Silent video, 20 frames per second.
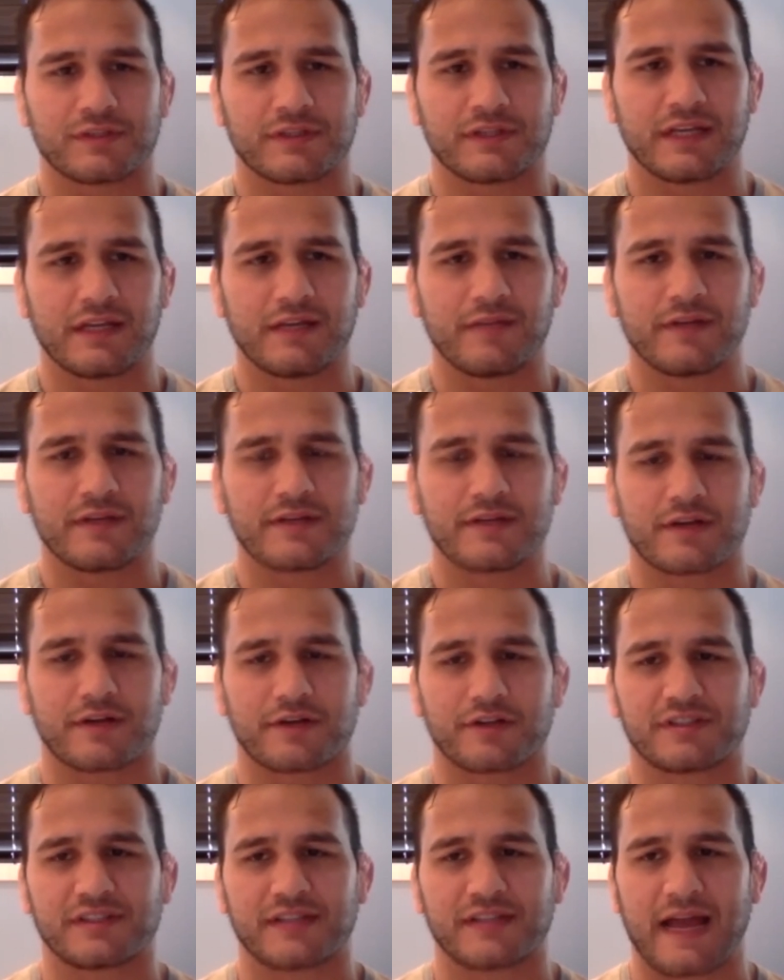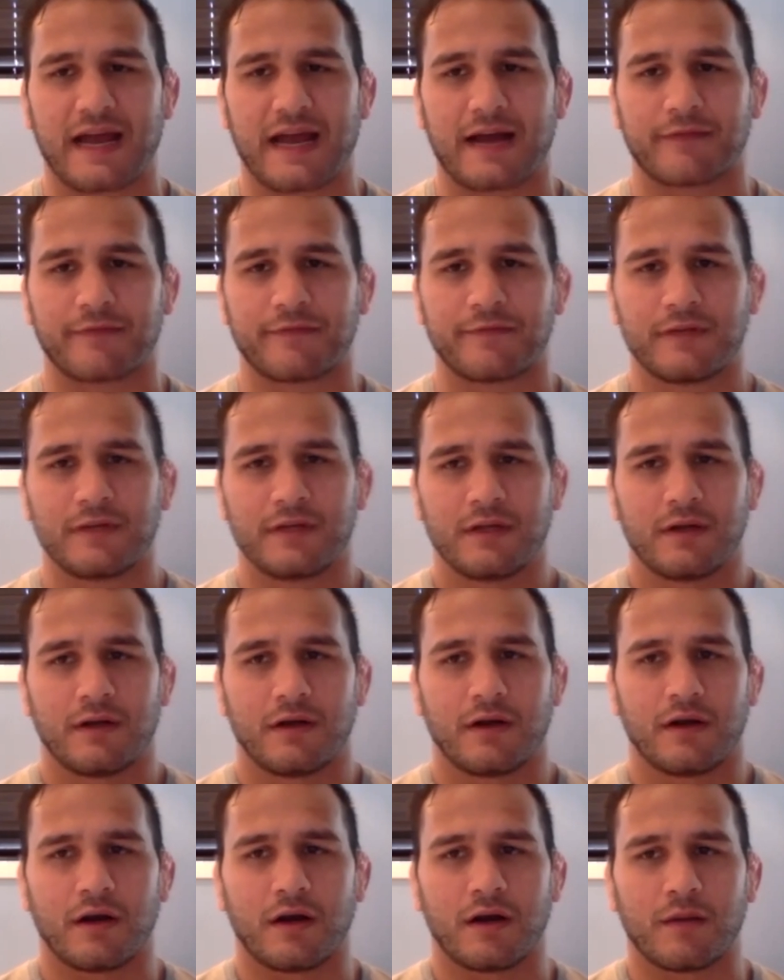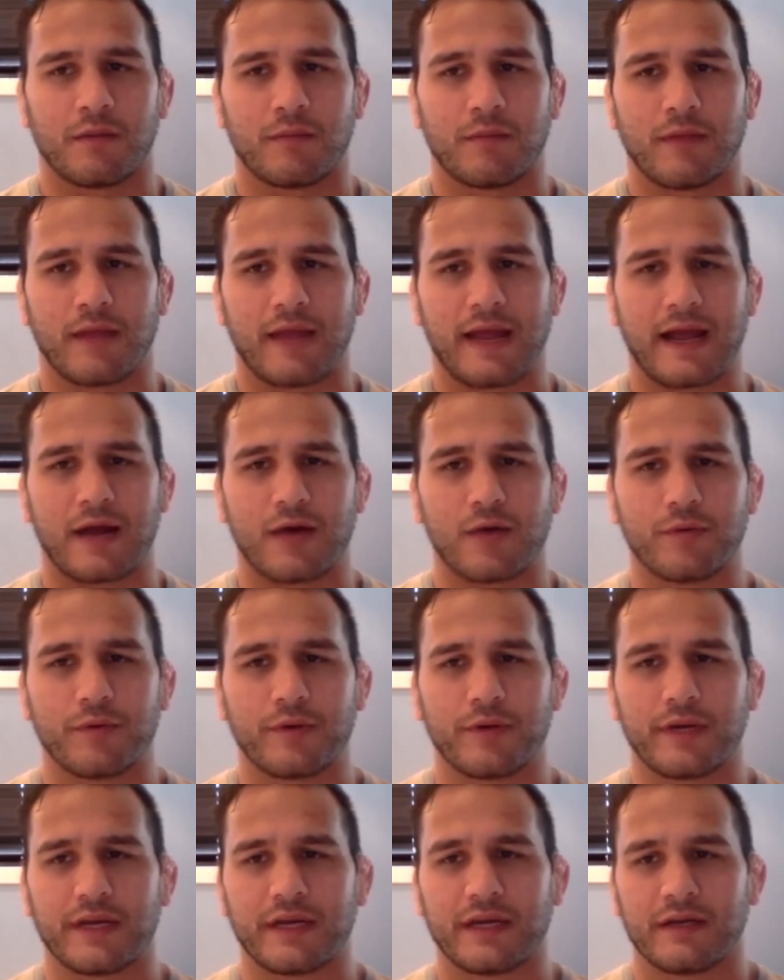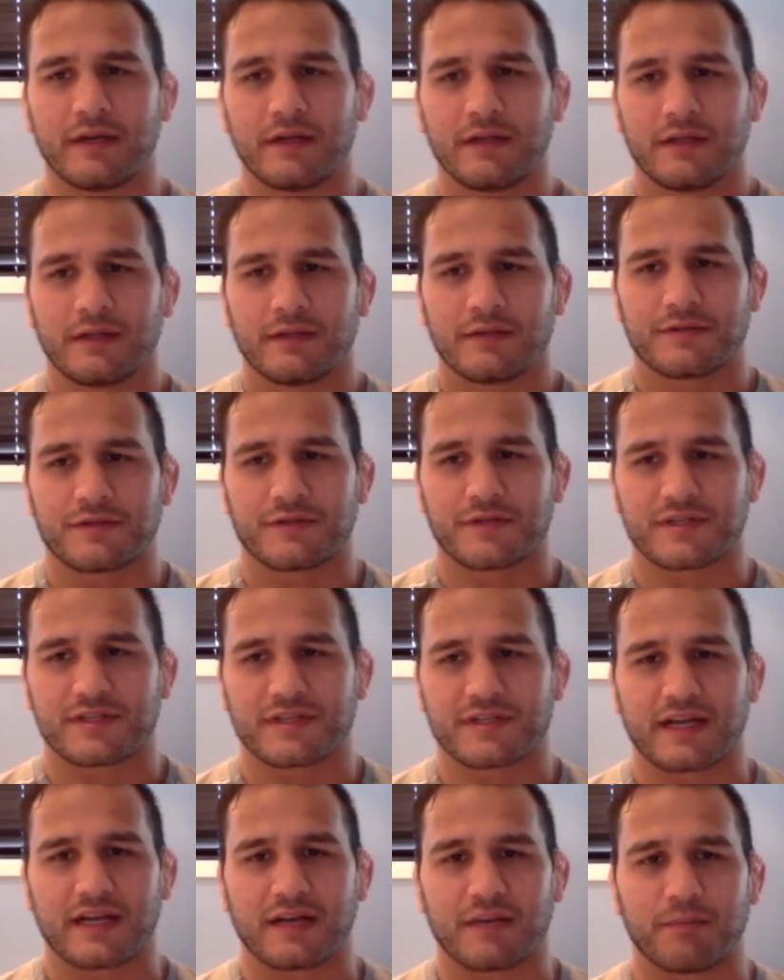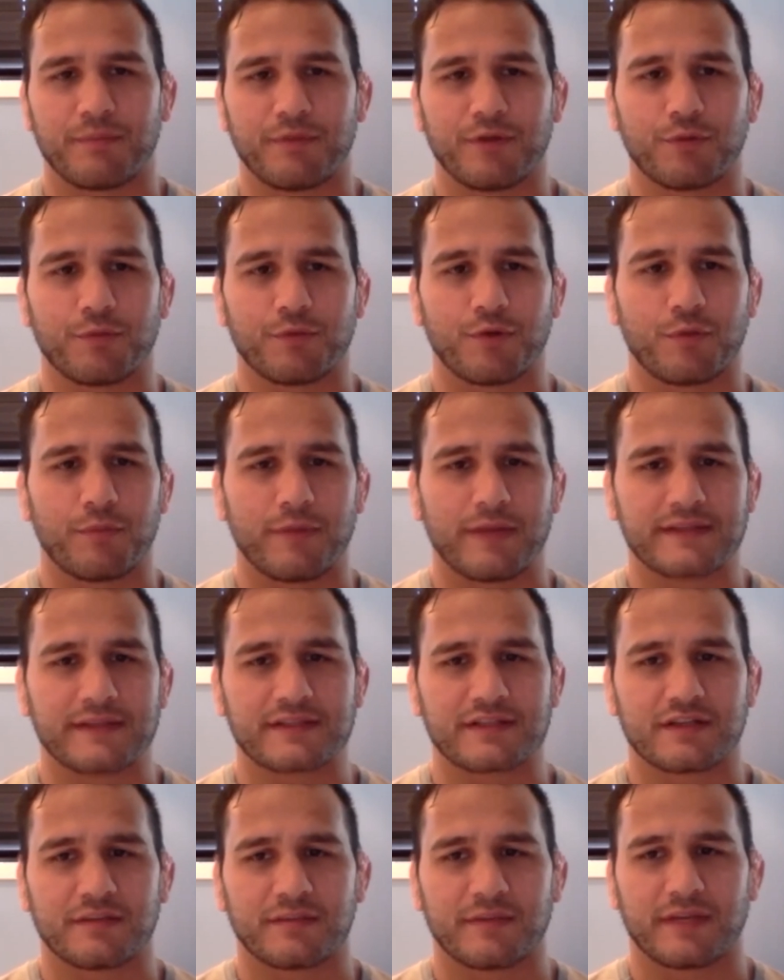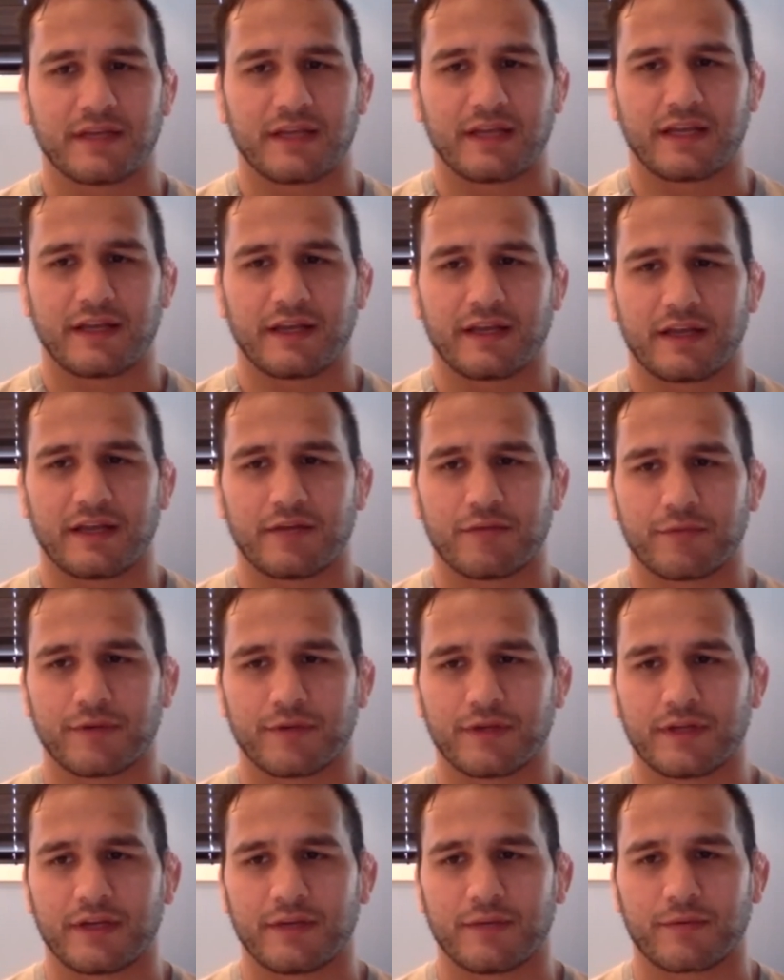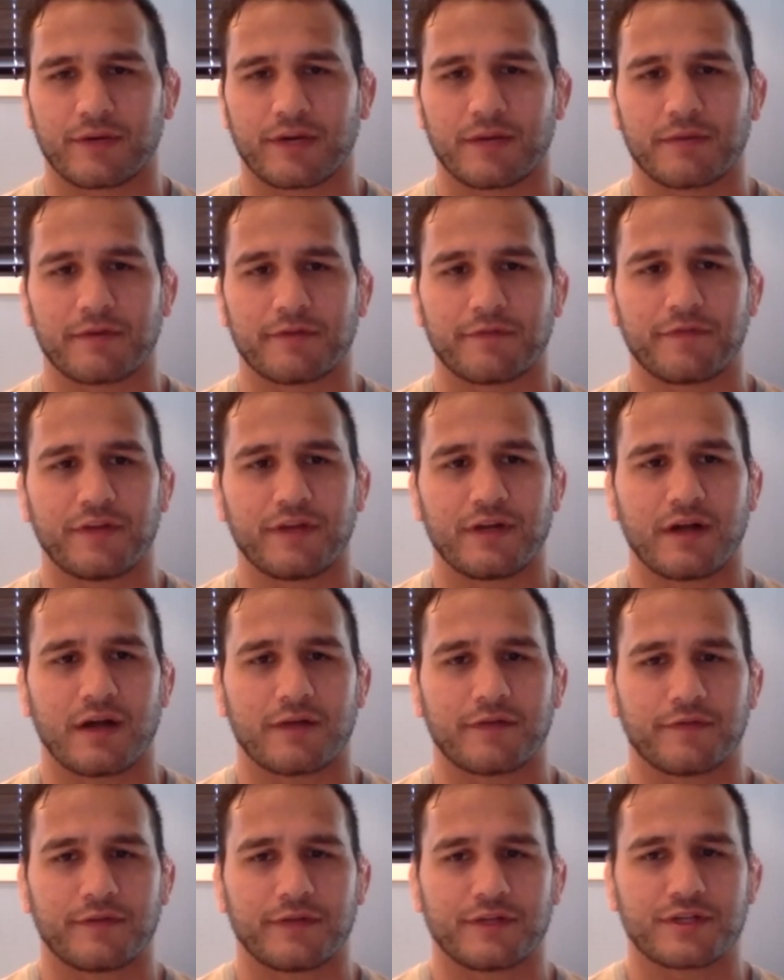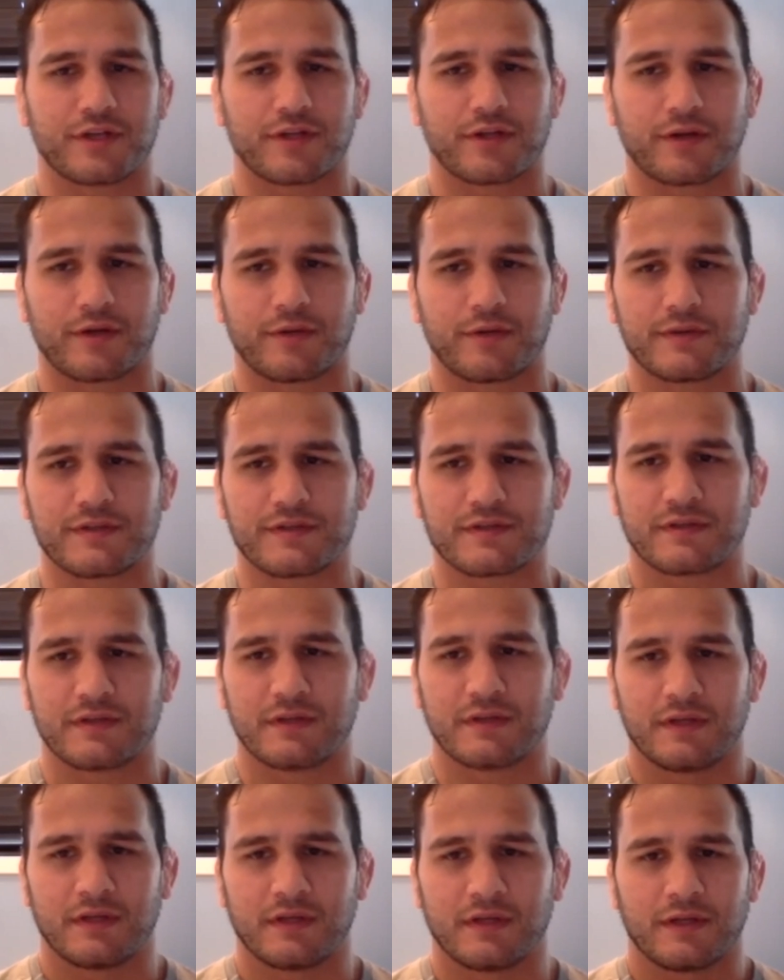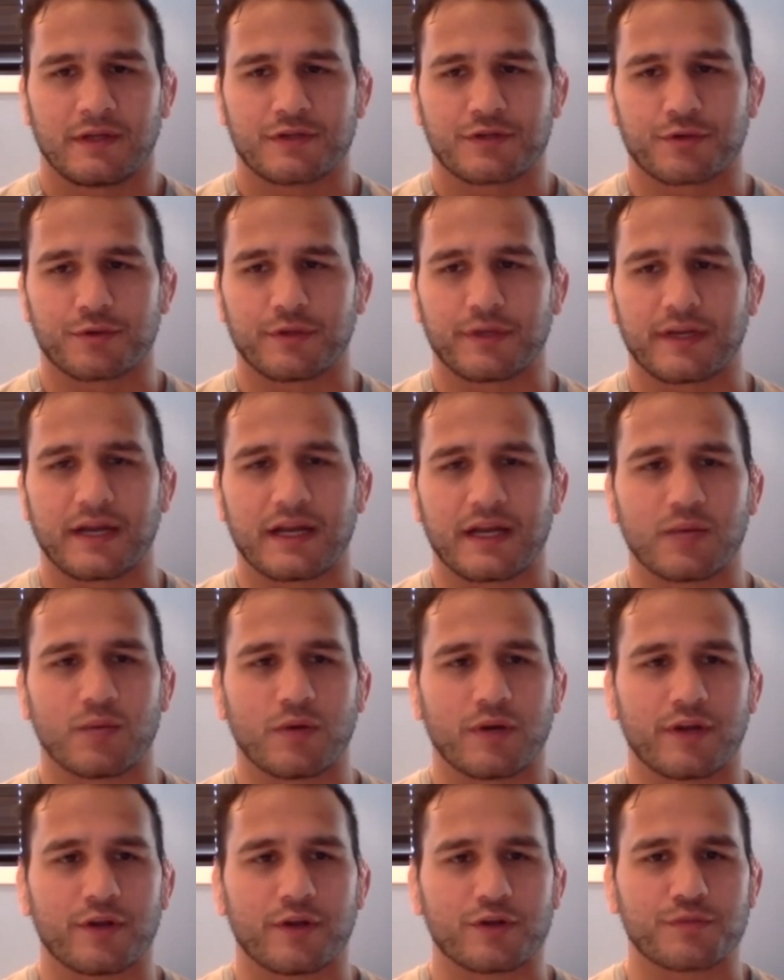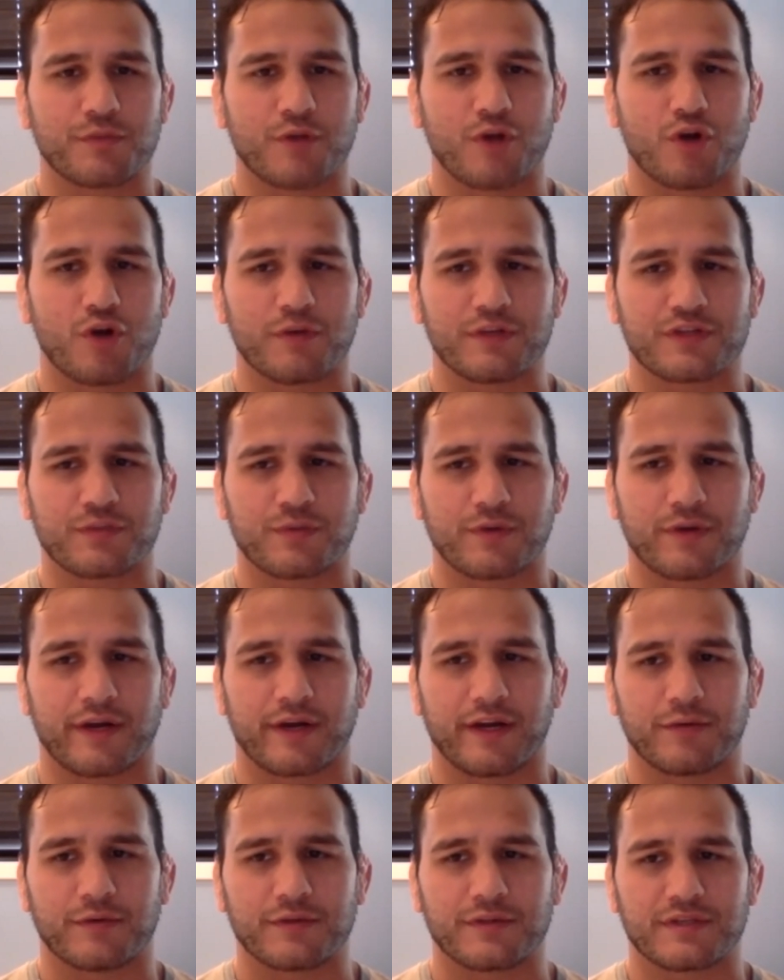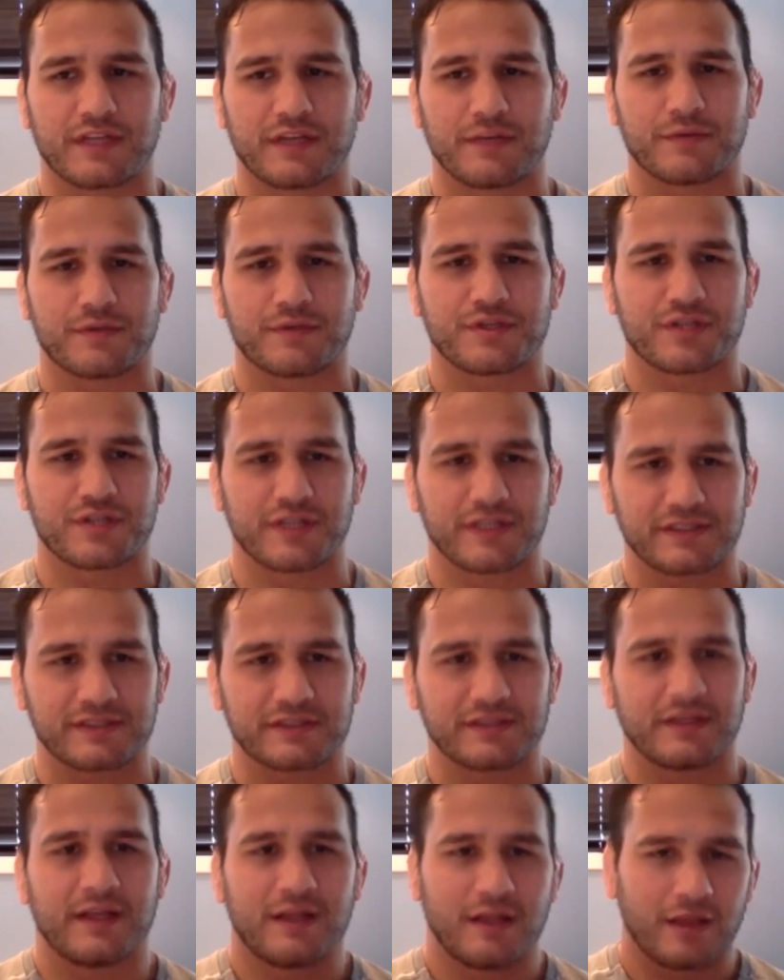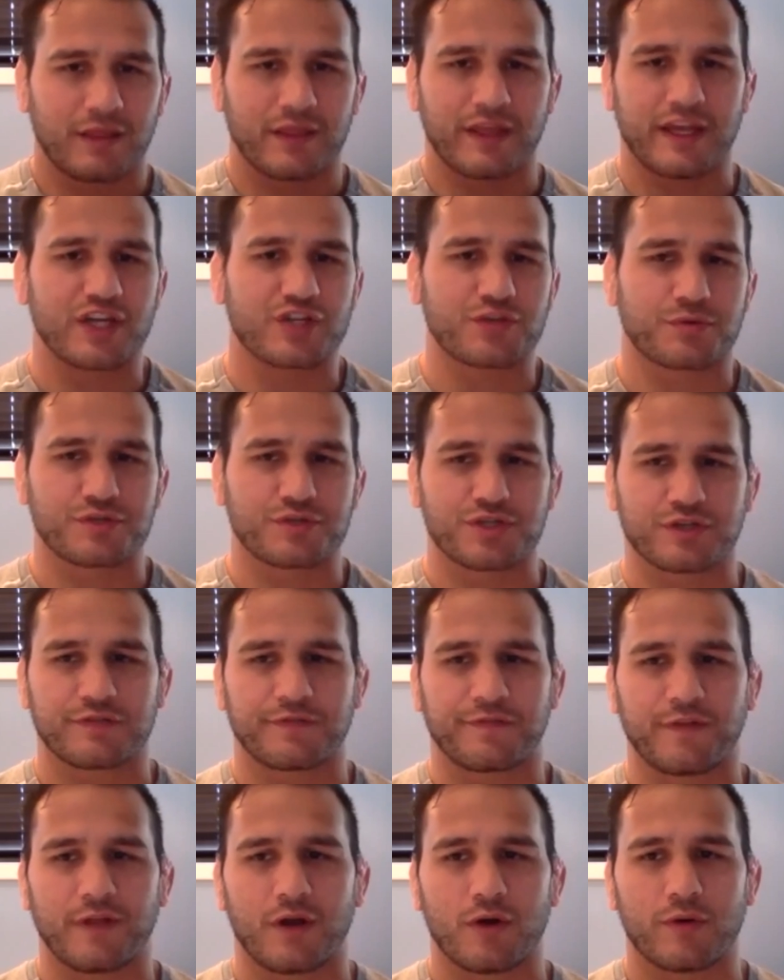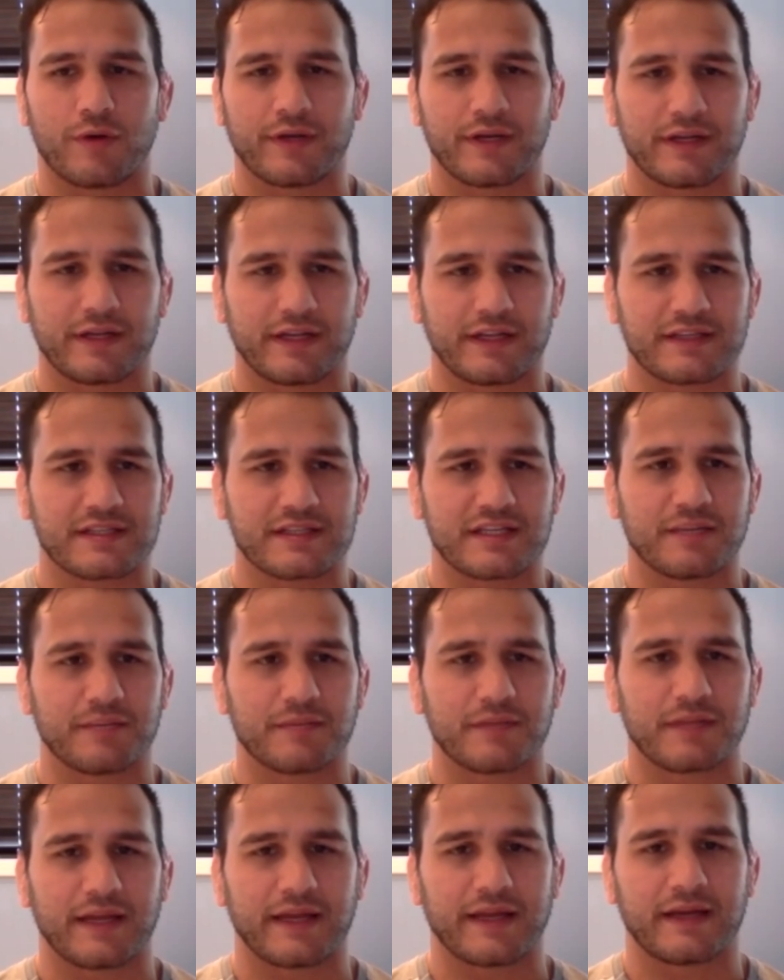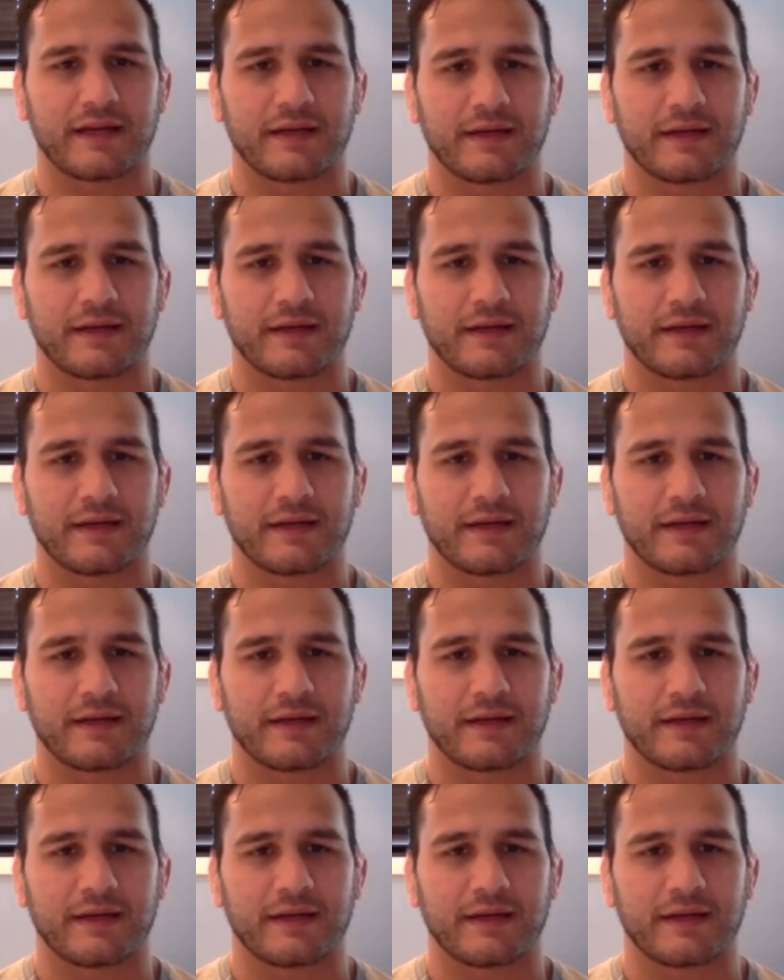And then even as our staff, how we just kind of built momentum and really were able to feed off of each other. It was truly kind of one of those moments where it was just, things were just flowing. It seemed like,